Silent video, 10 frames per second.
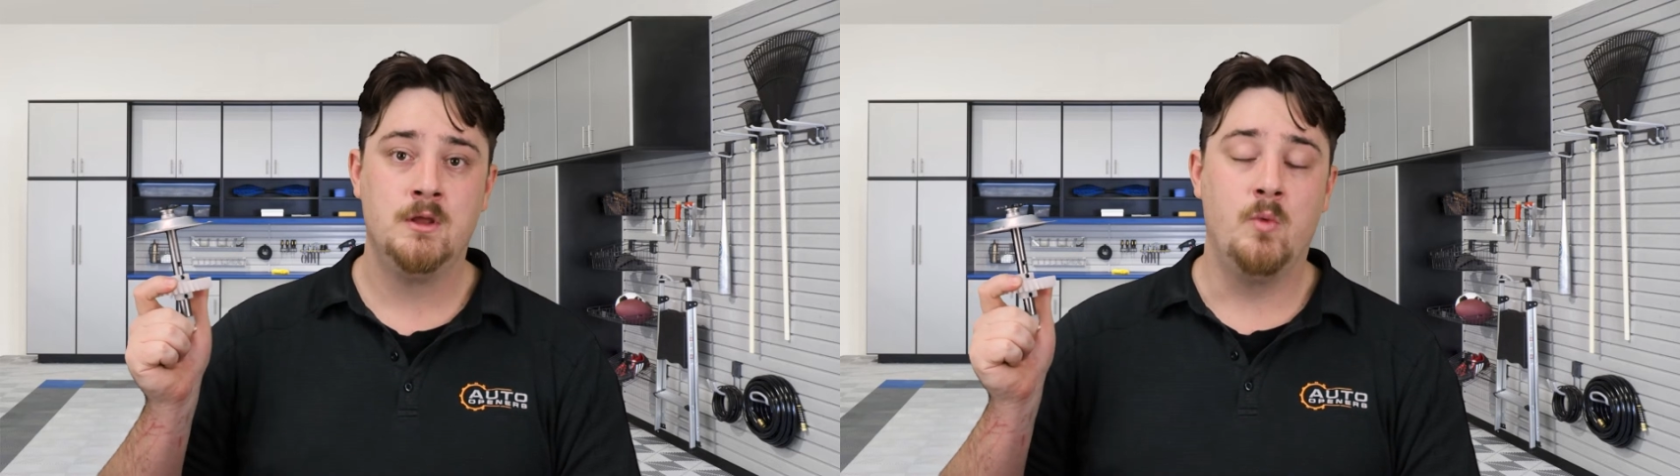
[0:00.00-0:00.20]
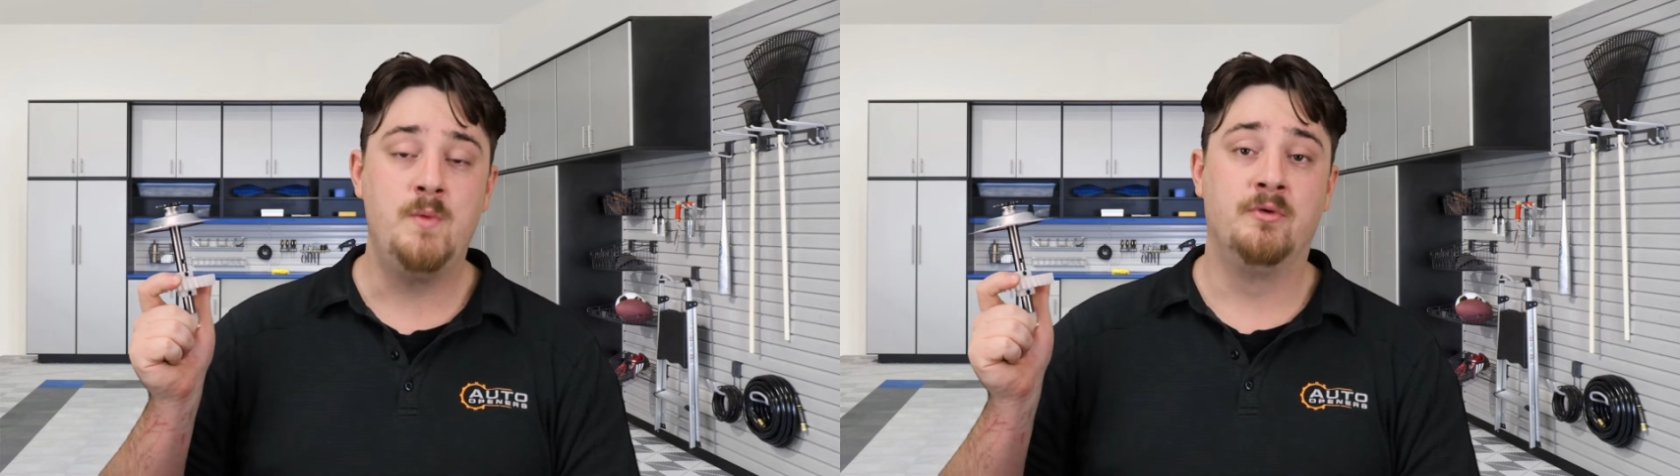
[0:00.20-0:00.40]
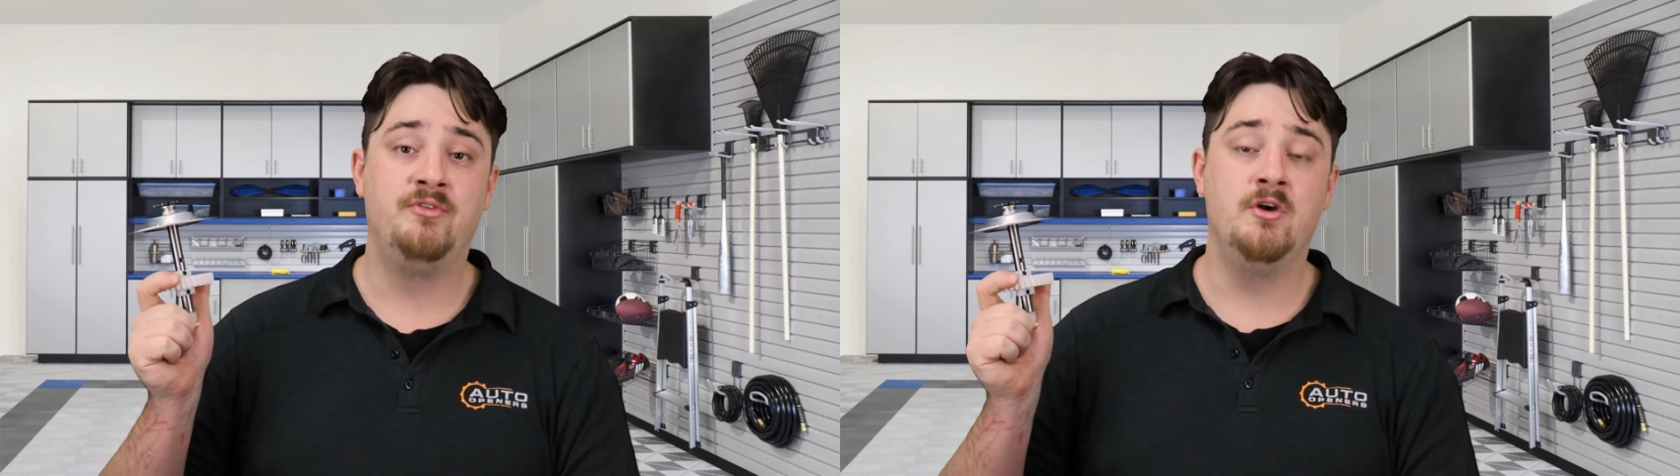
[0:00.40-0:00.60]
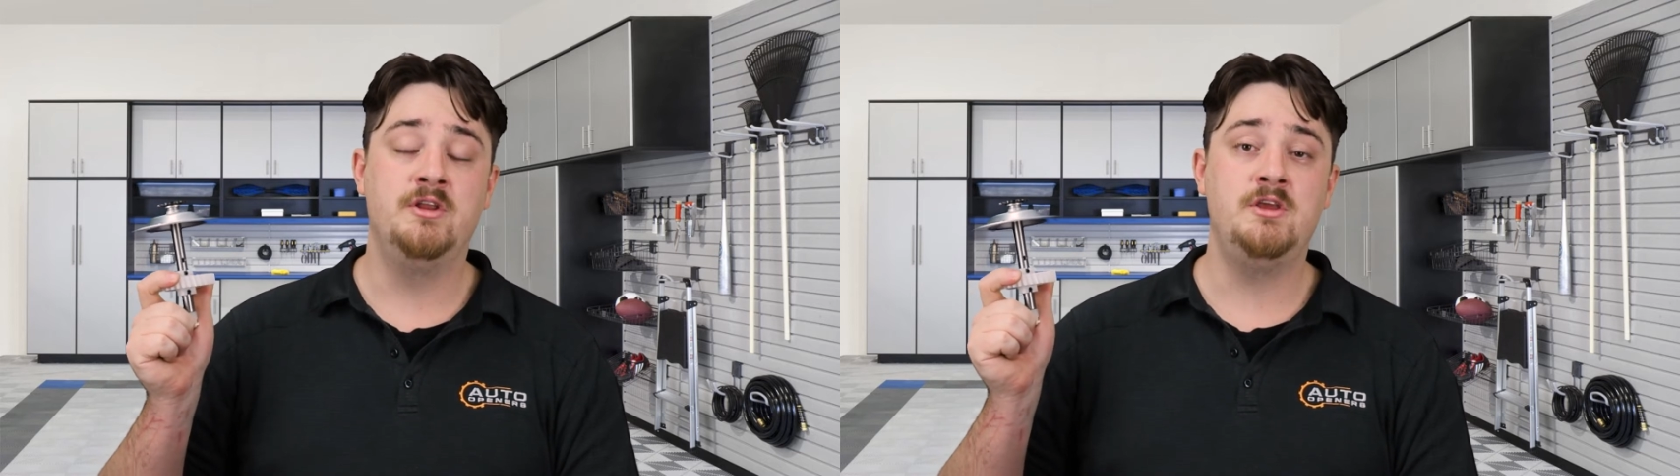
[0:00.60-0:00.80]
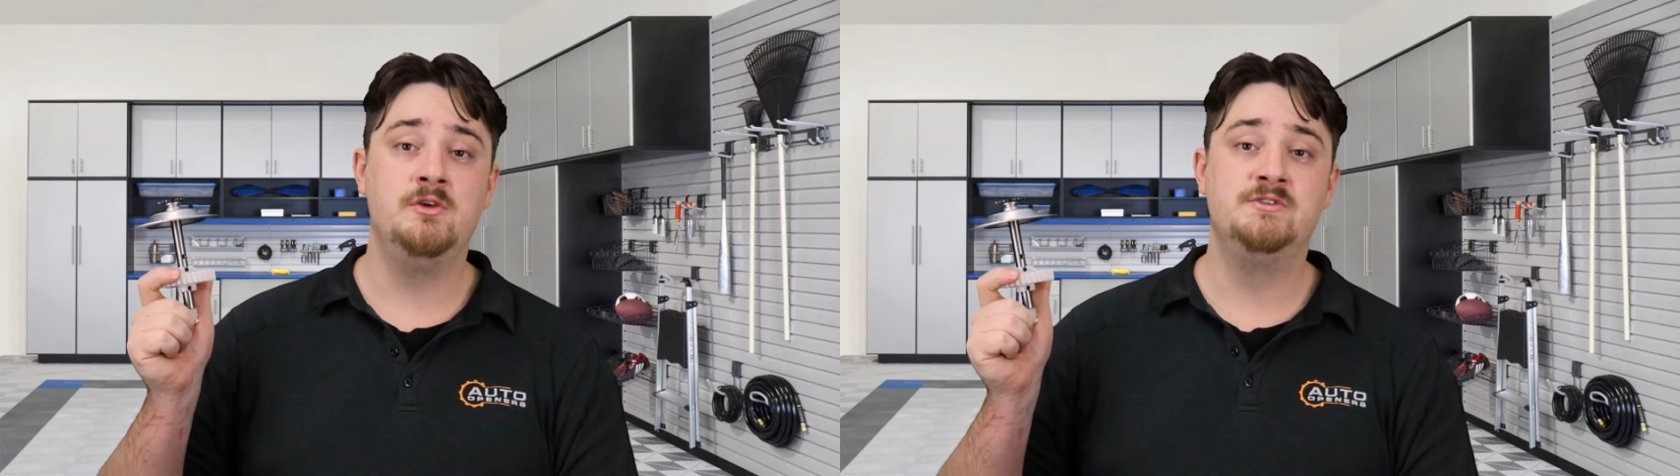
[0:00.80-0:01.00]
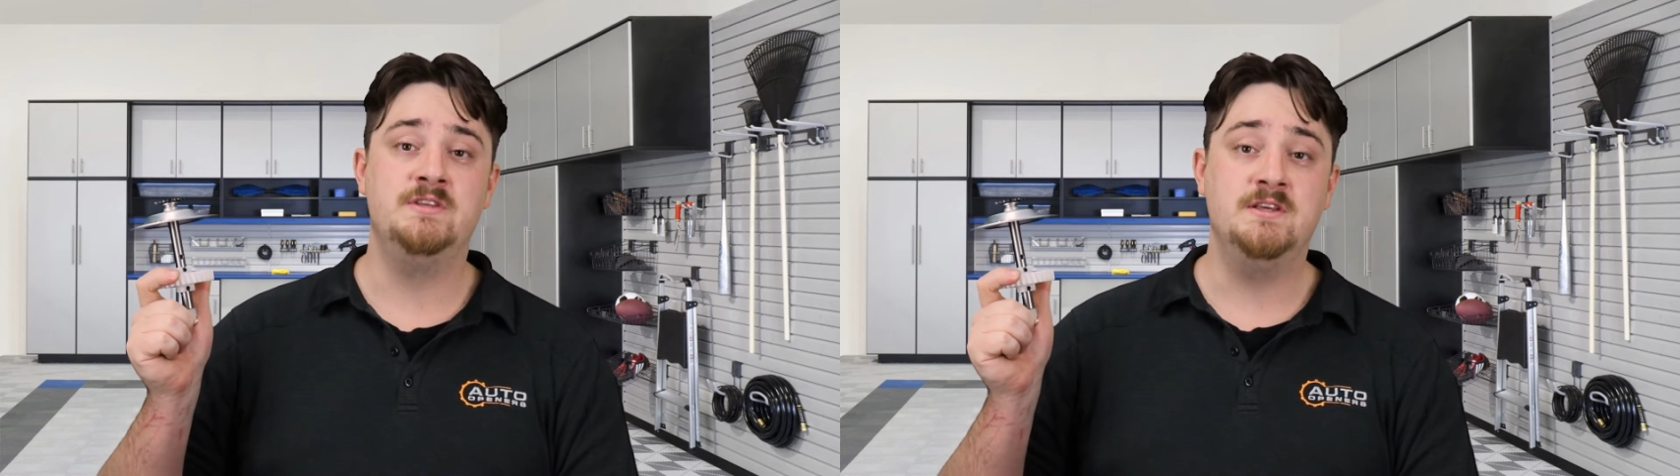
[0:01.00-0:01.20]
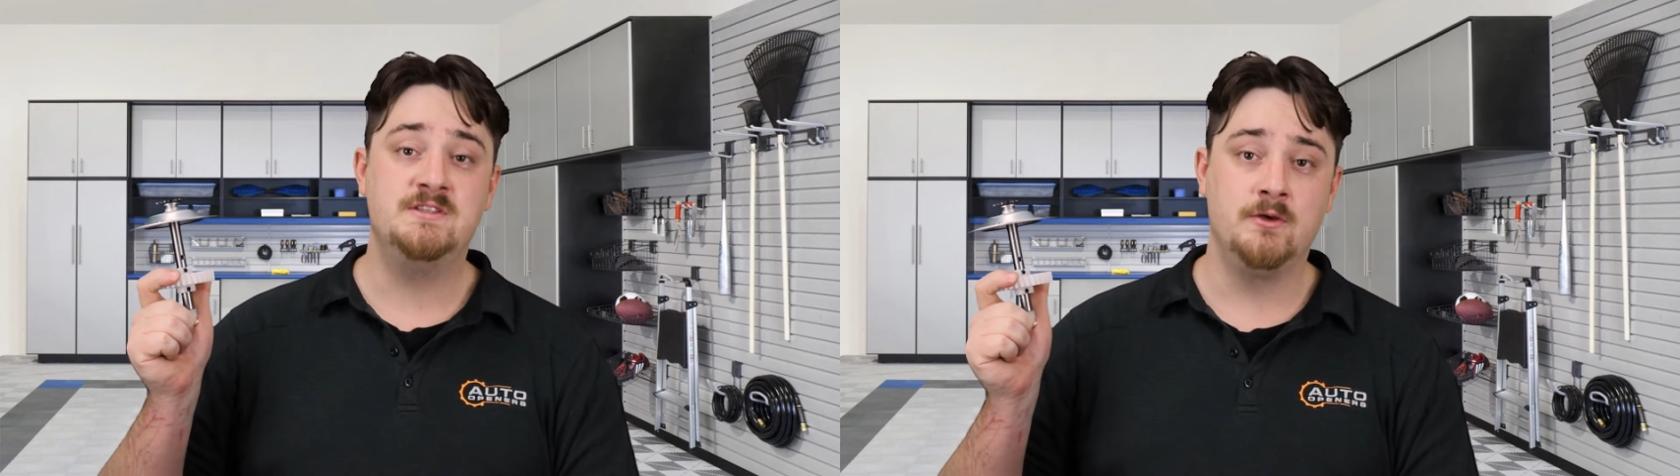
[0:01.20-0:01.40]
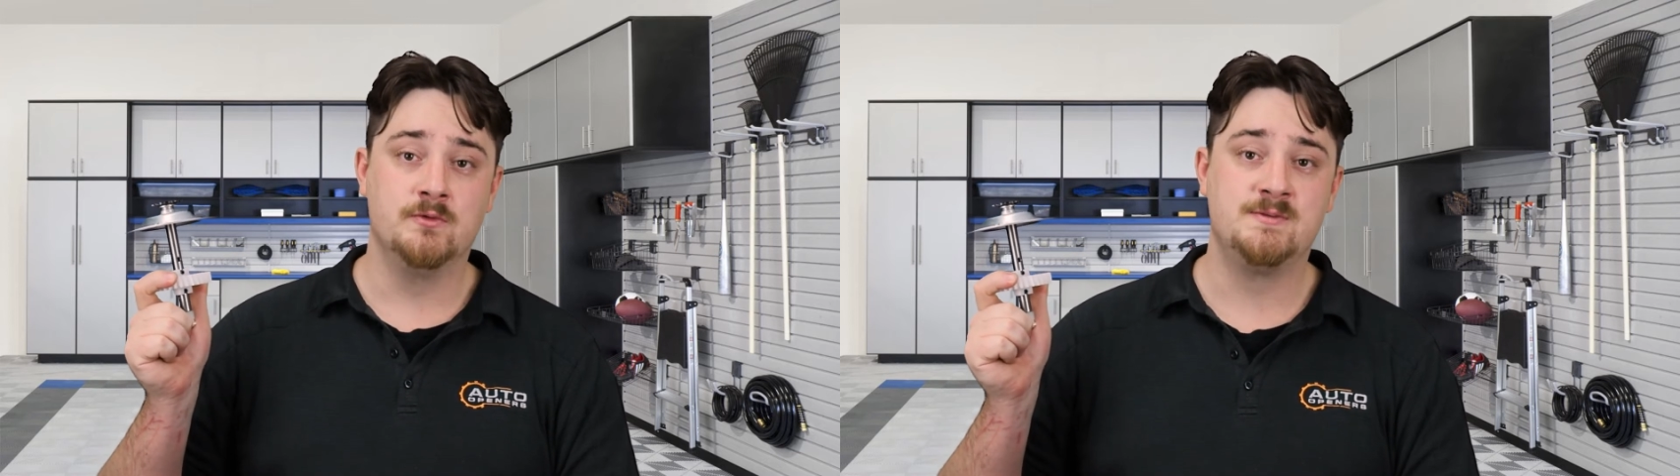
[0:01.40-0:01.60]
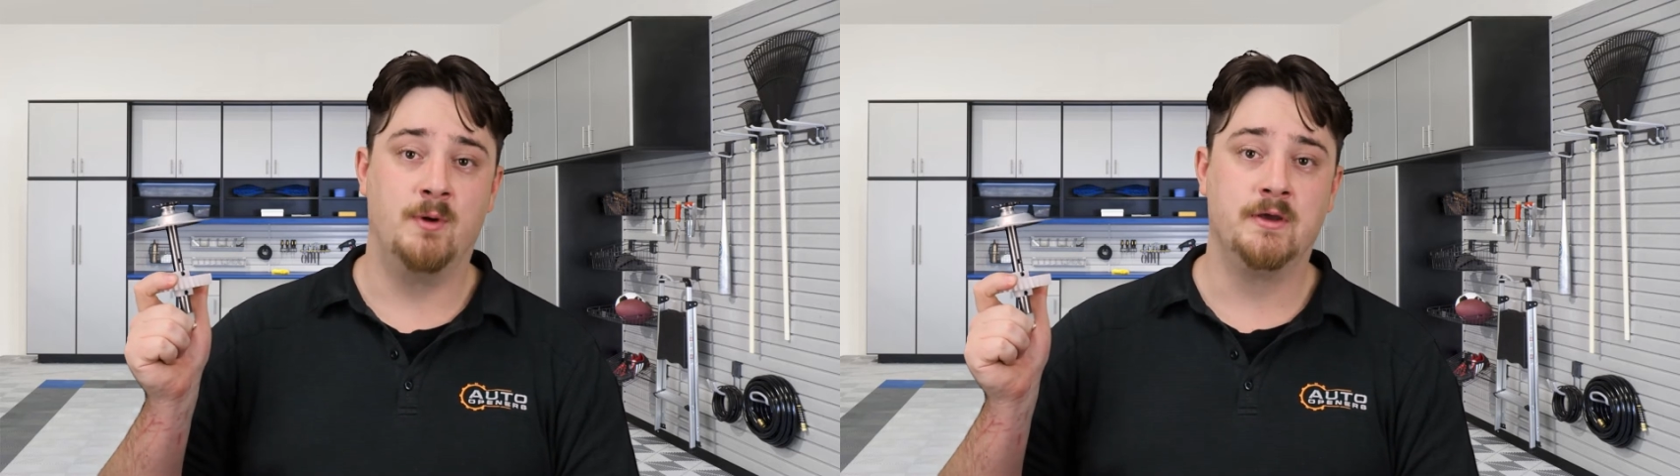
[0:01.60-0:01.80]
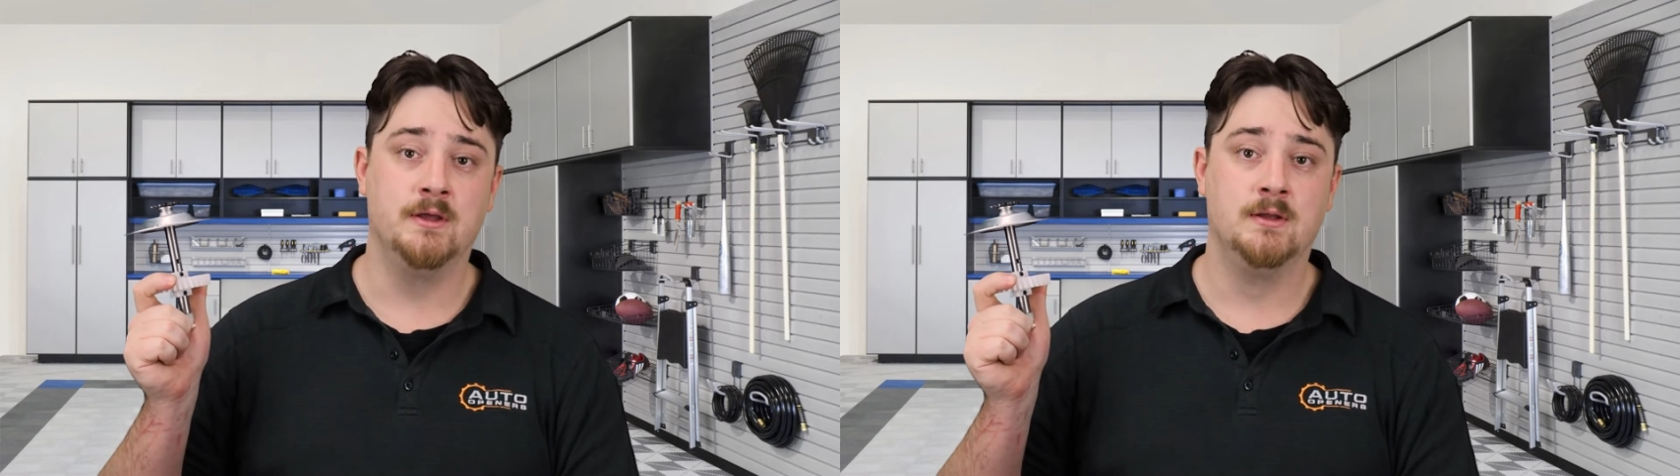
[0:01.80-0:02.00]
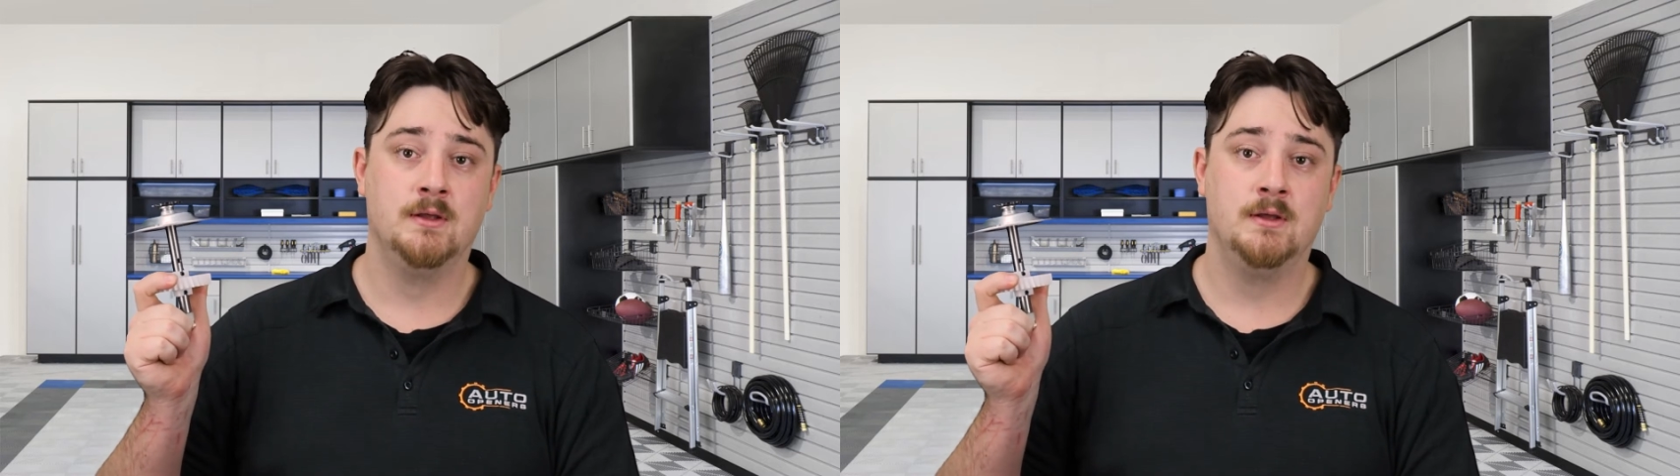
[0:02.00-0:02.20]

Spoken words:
We prefer to use the single sprocket